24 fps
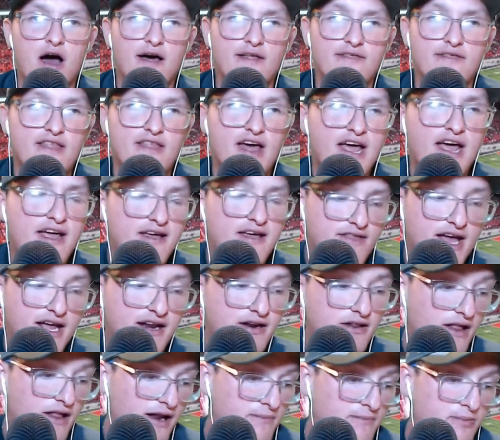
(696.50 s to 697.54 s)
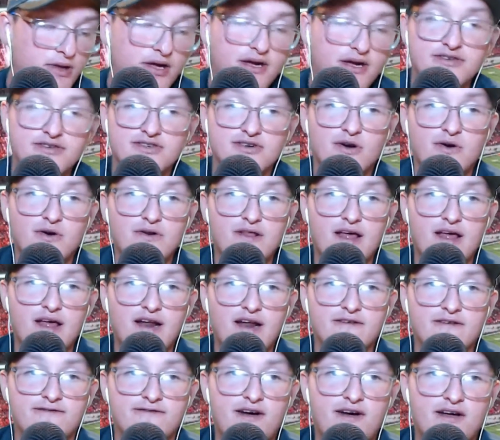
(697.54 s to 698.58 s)
they had a lot of players go to the
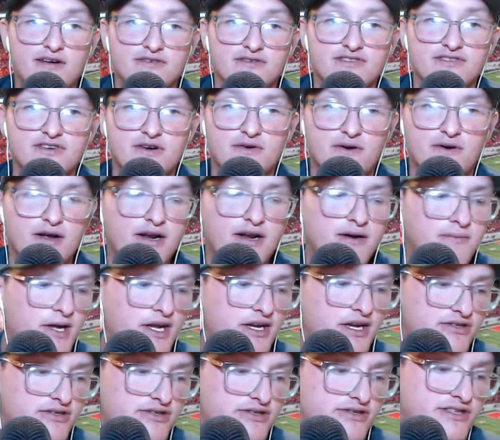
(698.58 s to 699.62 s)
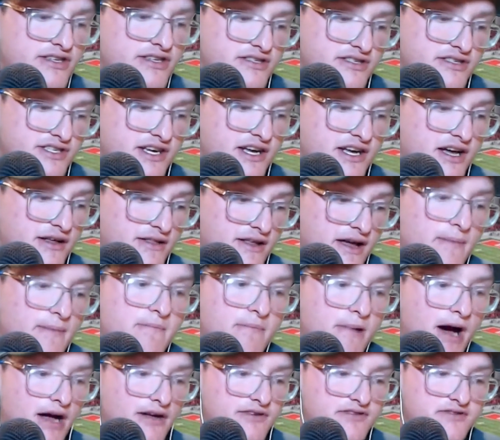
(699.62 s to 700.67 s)
NFL, so it'll be interesting to see how they
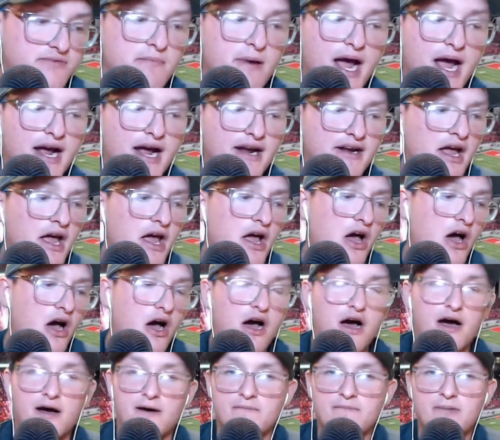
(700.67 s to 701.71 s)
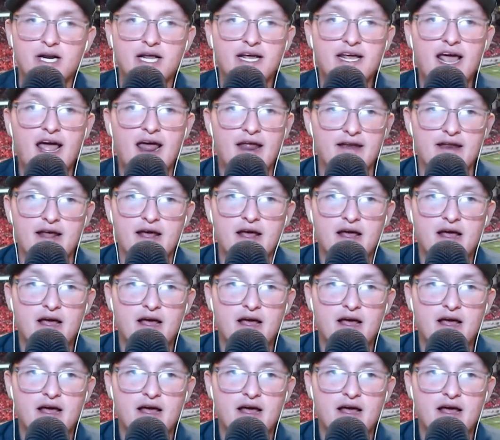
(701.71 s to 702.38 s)
bounce back. But again,